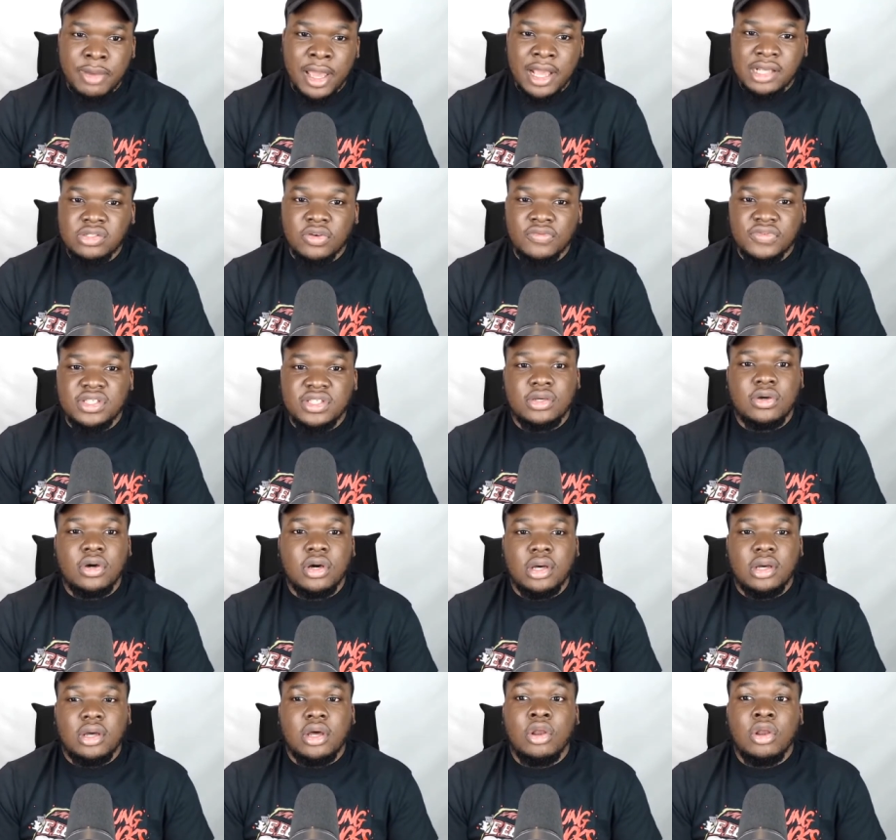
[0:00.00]
Pac's obviously
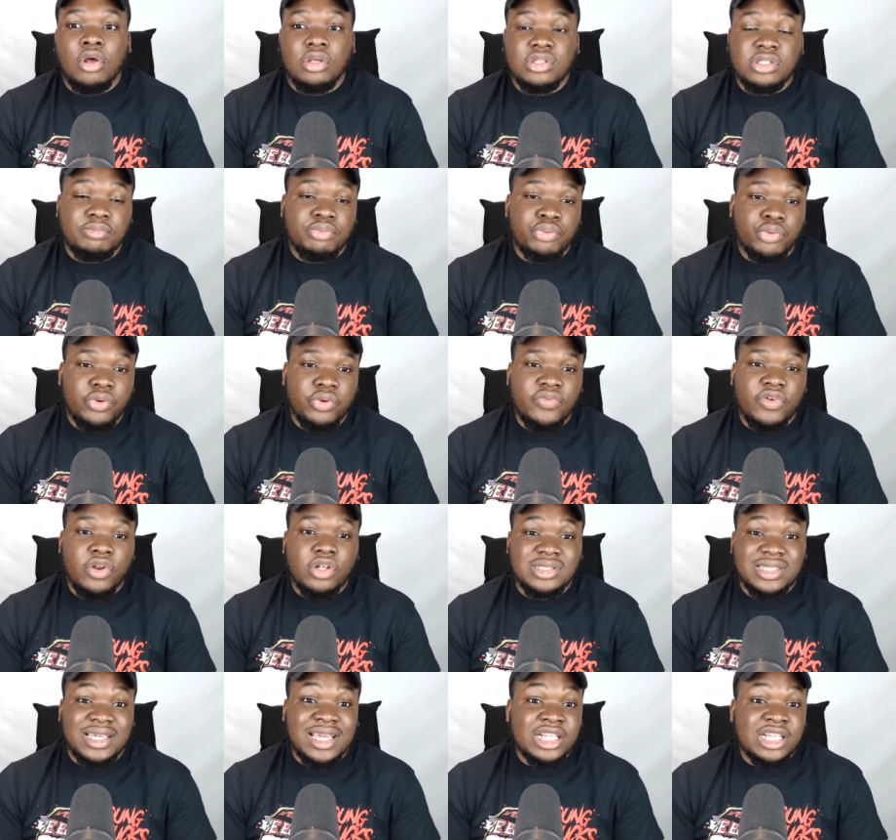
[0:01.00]
got a lot to prove, a
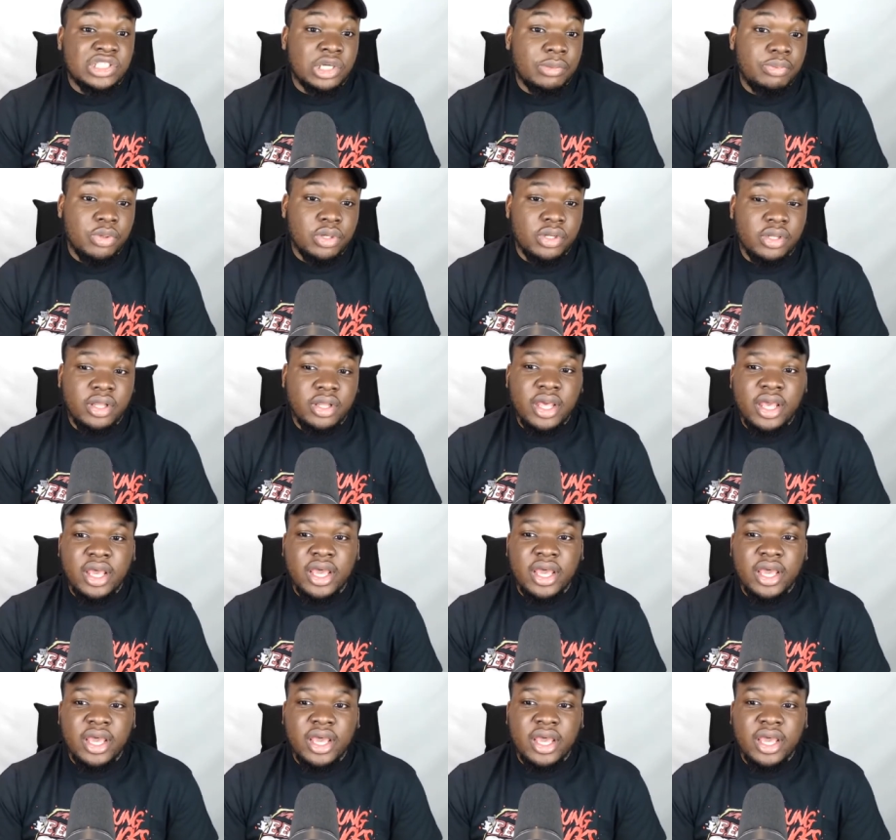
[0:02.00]
lot to catch up on.